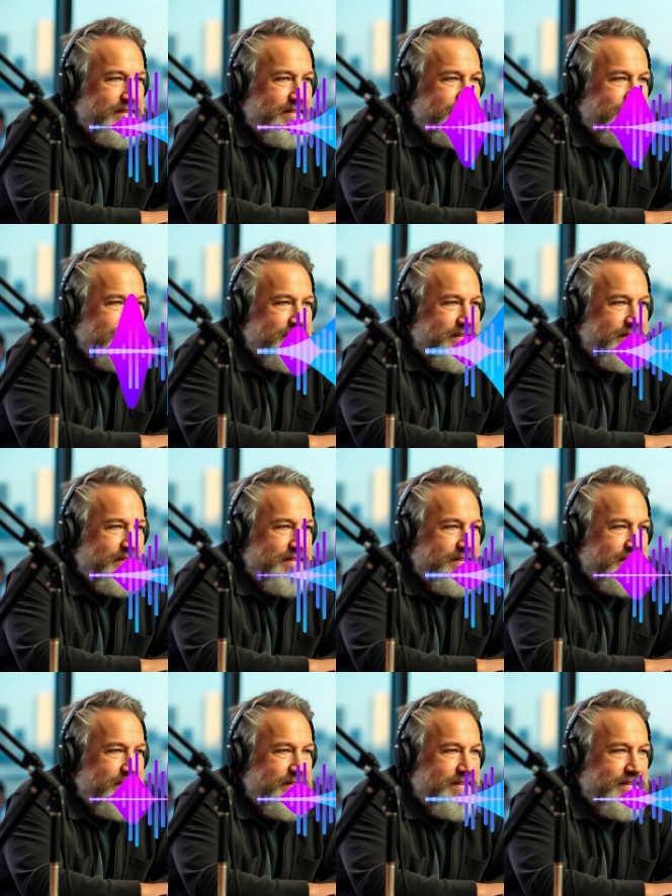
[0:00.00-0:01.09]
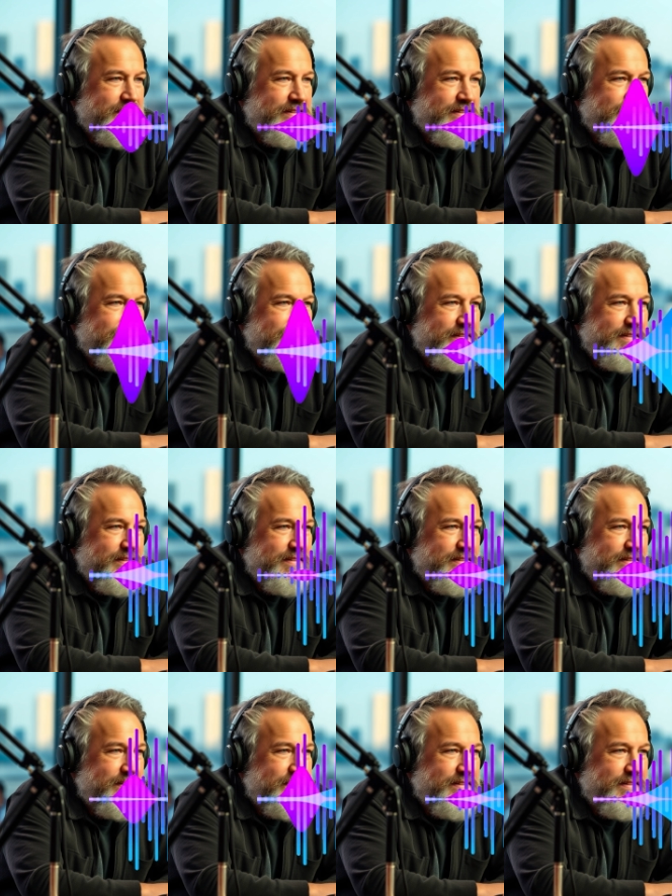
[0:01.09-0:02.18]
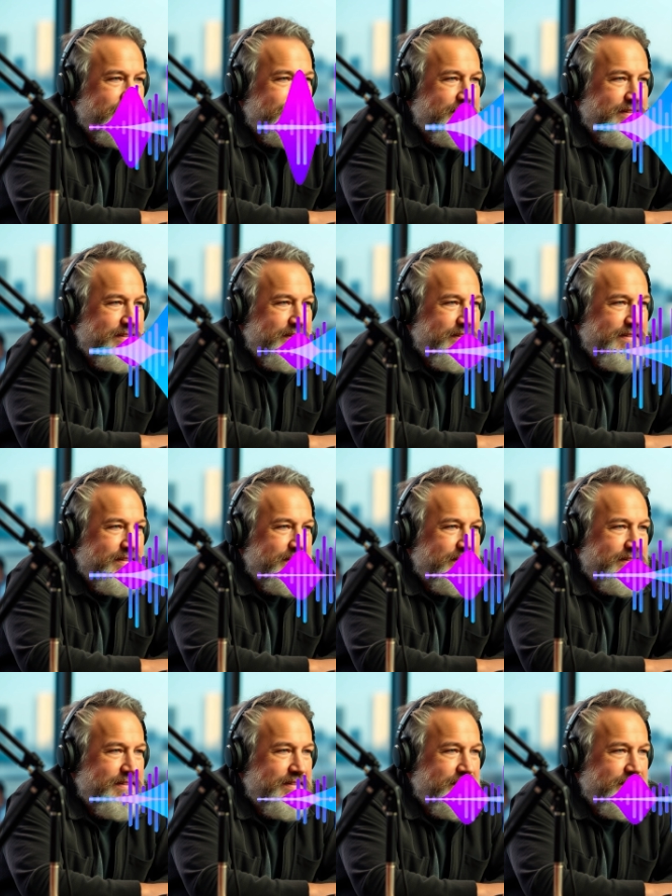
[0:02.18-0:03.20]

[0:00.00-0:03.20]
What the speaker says: and improvement. It's how you achieve mastery.